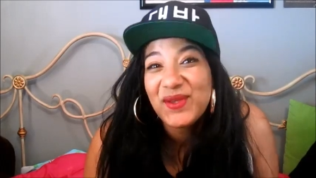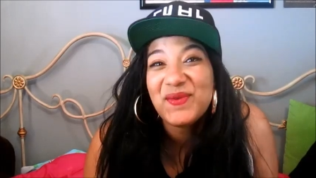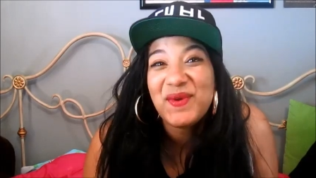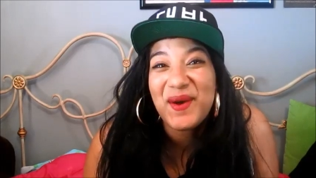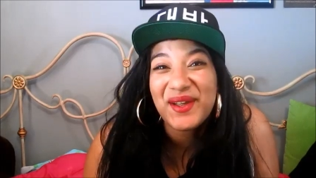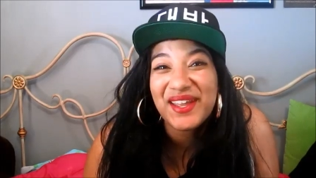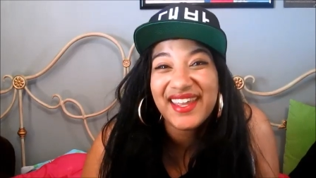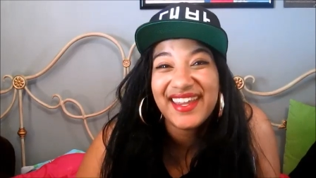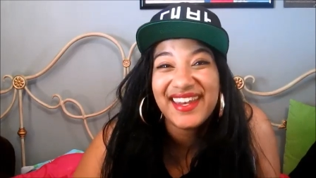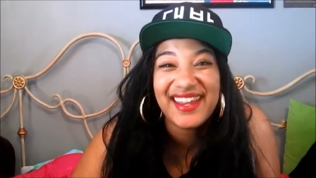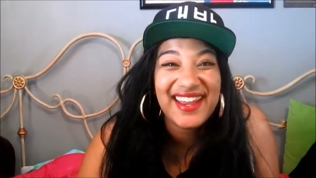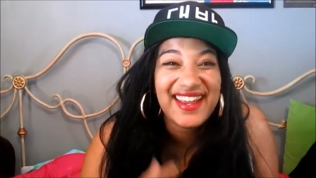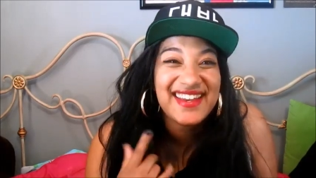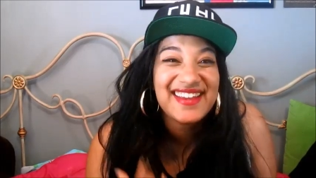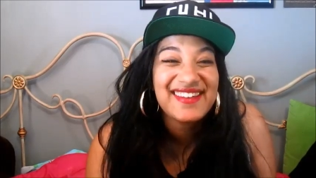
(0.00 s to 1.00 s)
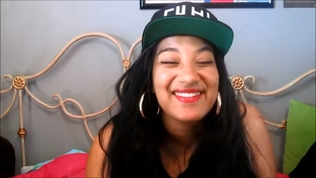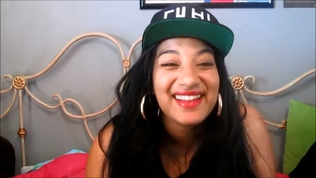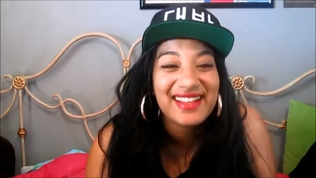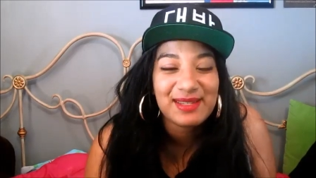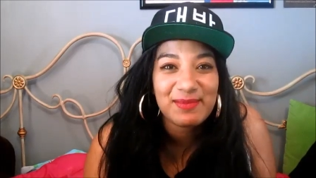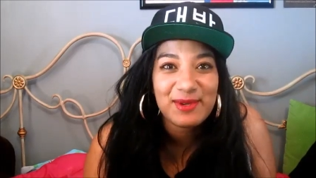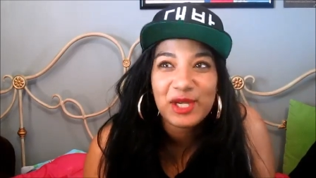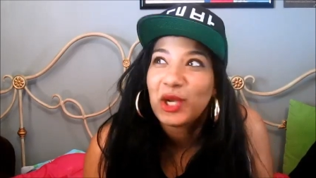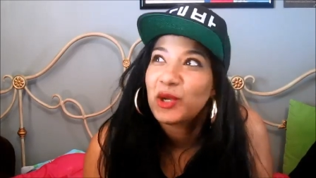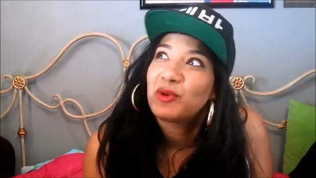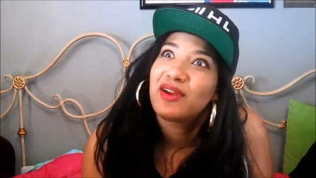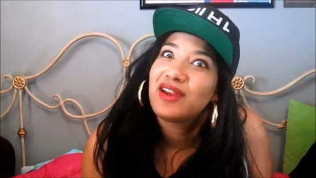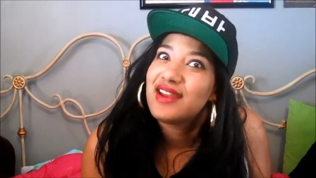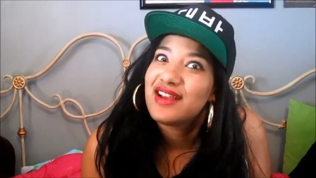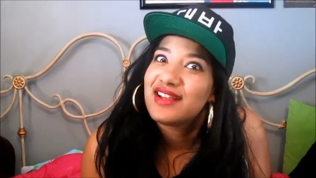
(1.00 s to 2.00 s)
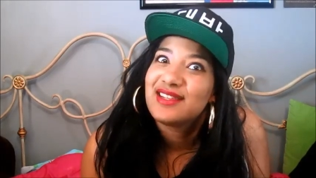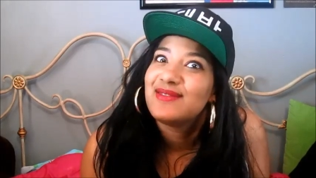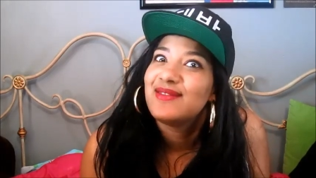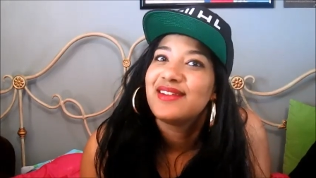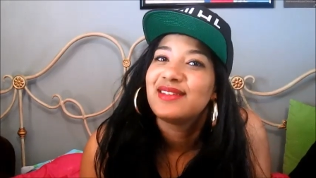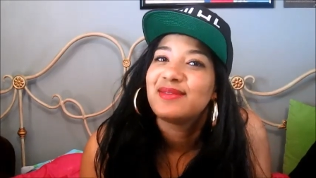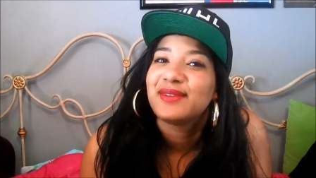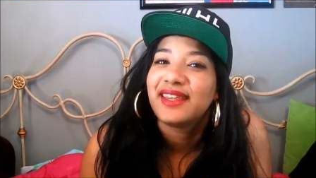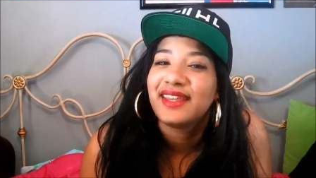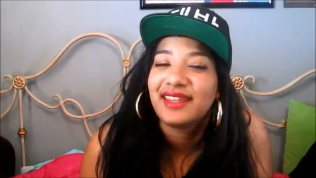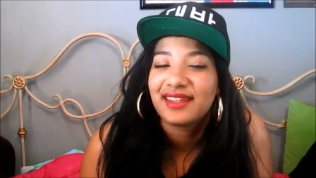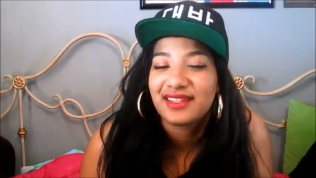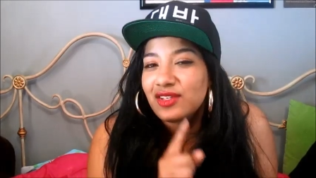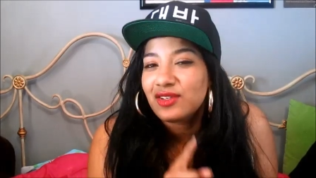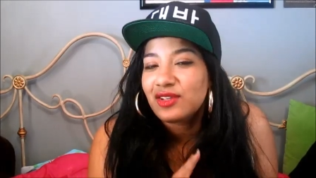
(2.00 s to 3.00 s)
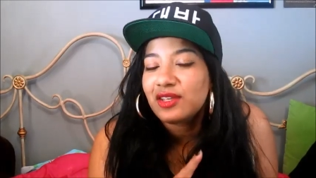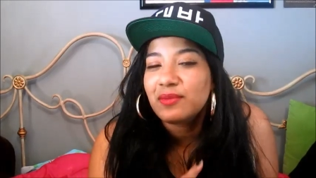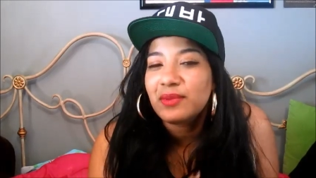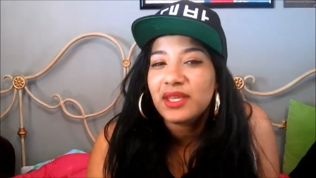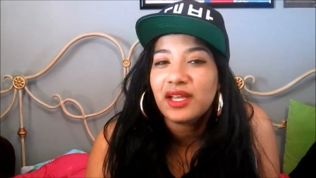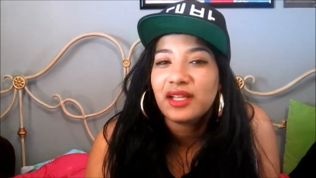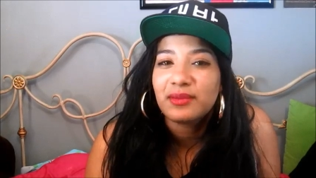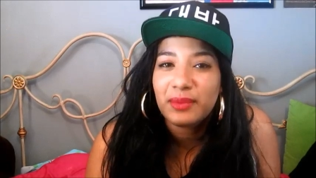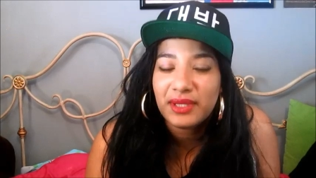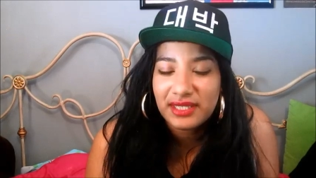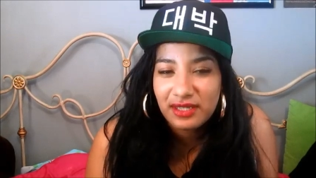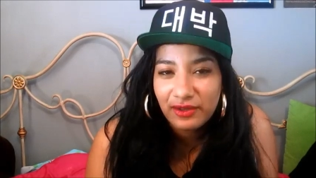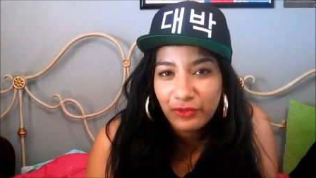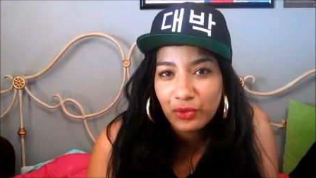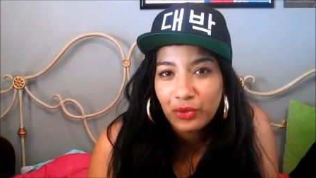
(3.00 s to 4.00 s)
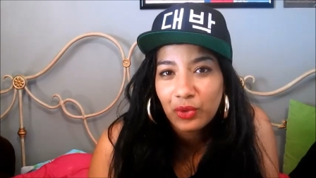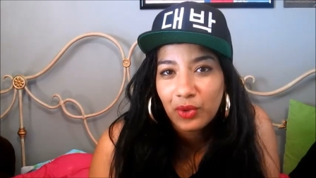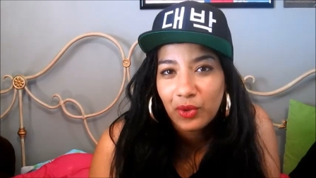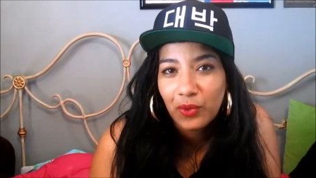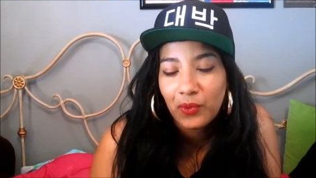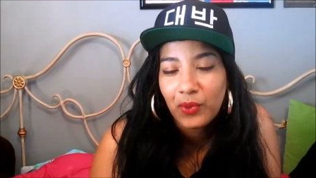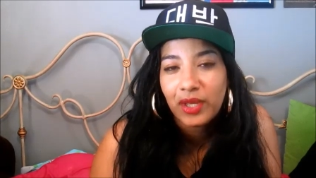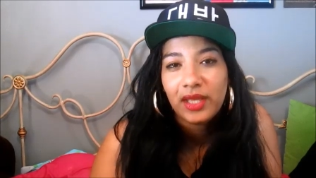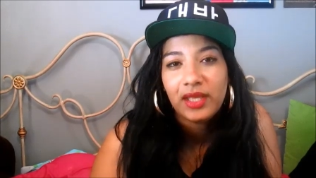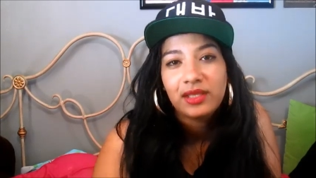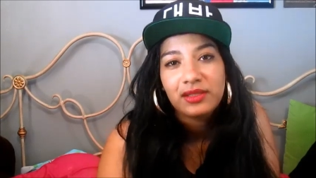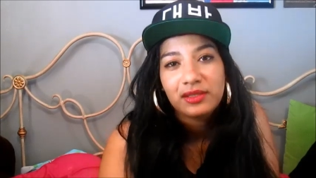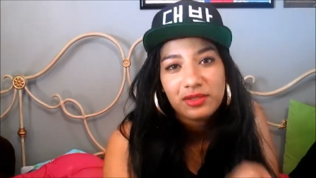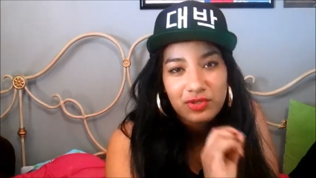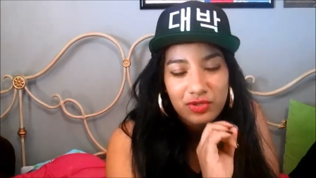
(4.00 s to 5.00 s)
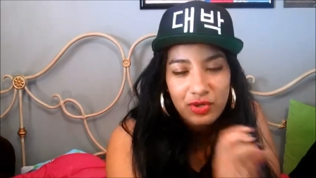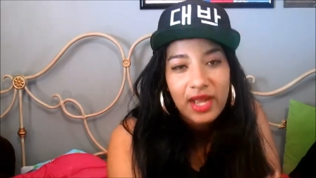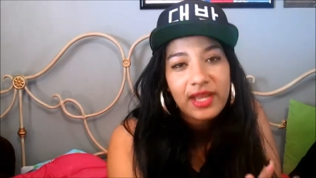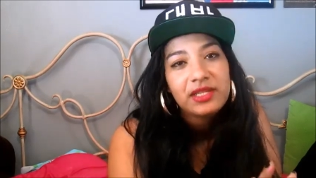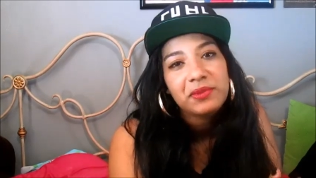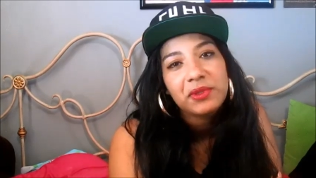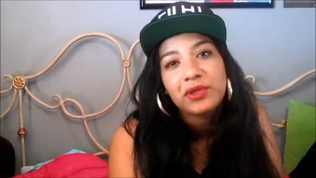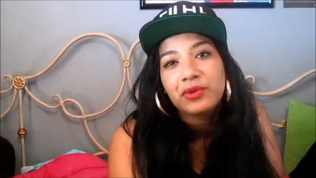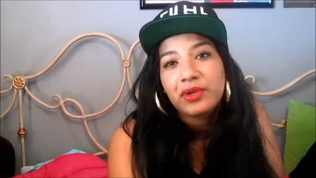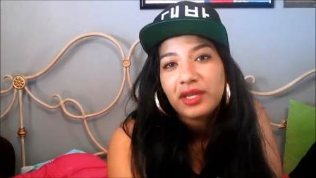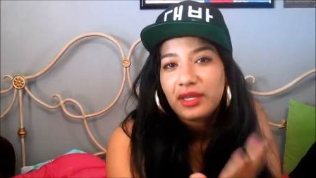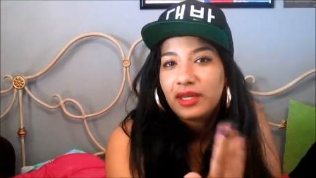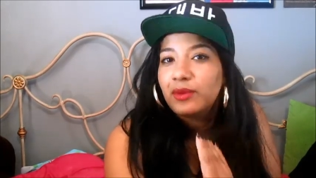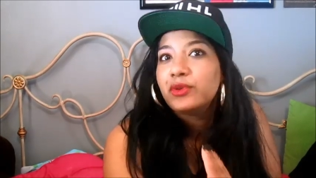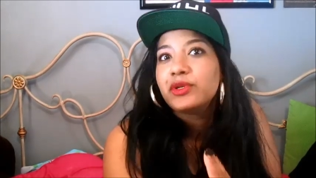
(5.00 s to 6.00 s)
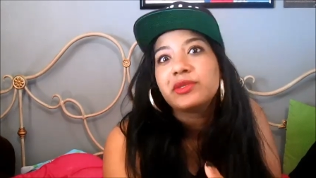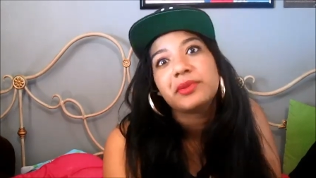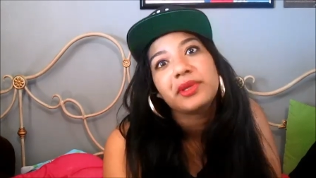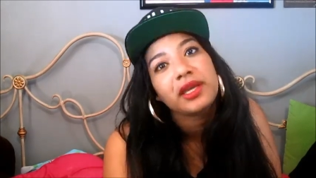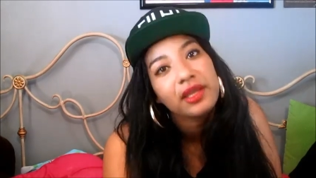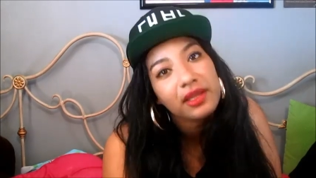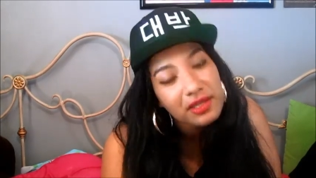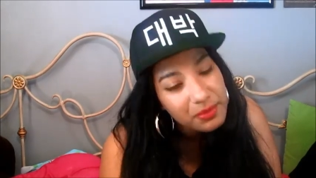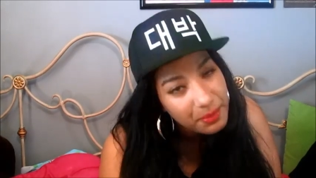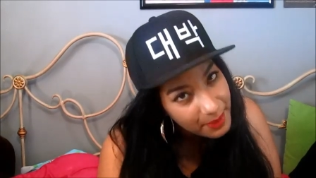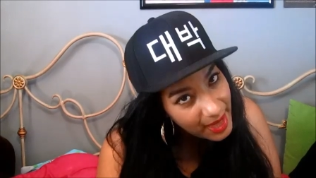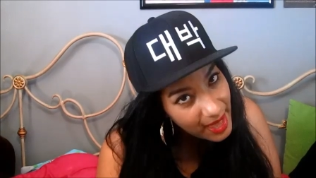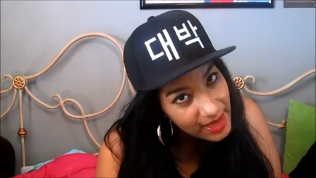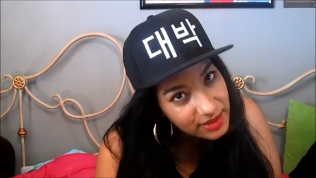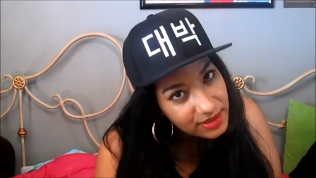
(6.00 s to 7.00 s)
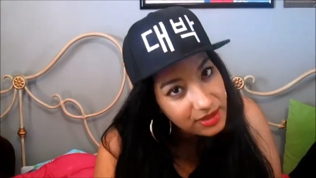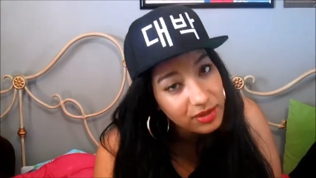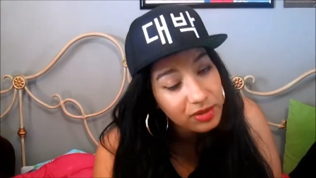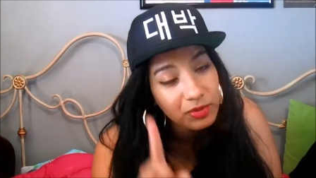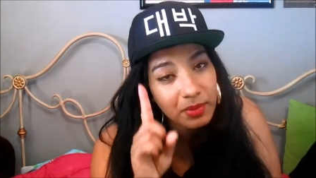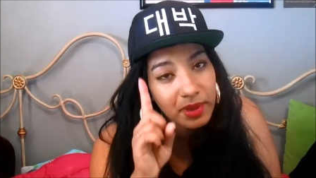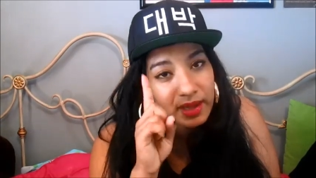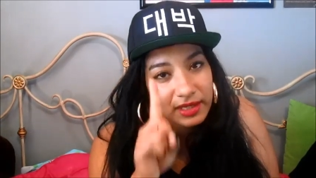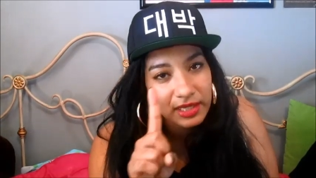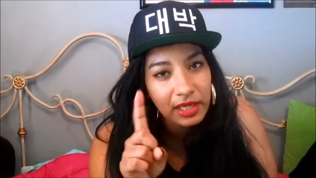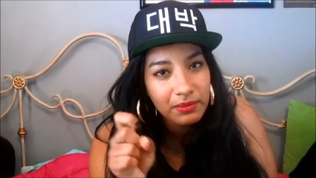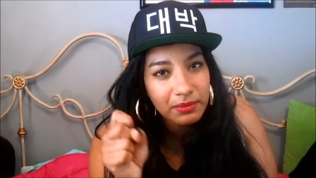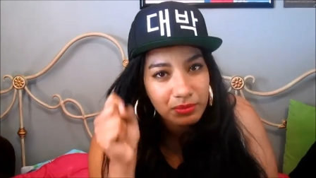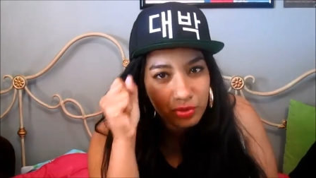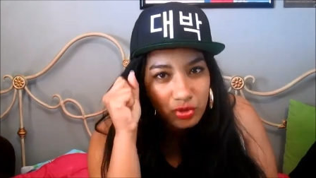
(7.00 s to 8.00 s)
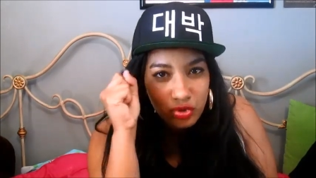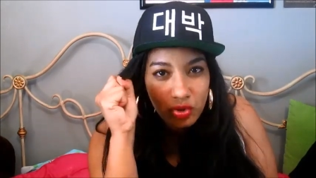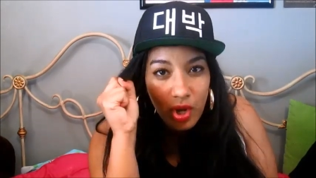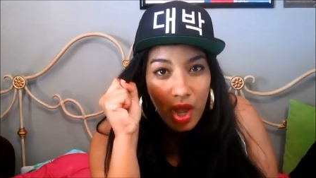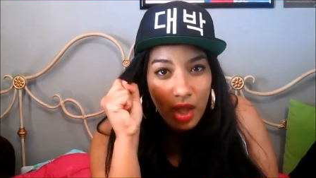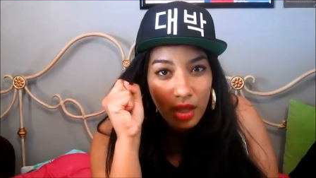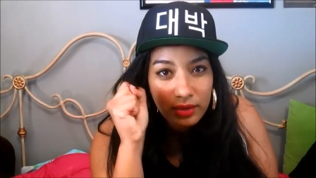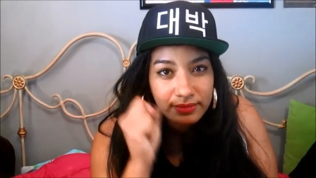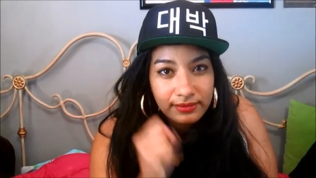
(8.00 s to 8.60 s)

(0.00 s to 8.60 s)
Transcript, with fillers: you won't get it. And then when I speak Korean, you won't speak English. So it could be a little bit difficult when trying to speak Korean and then want to speak English back to you, but keep strong.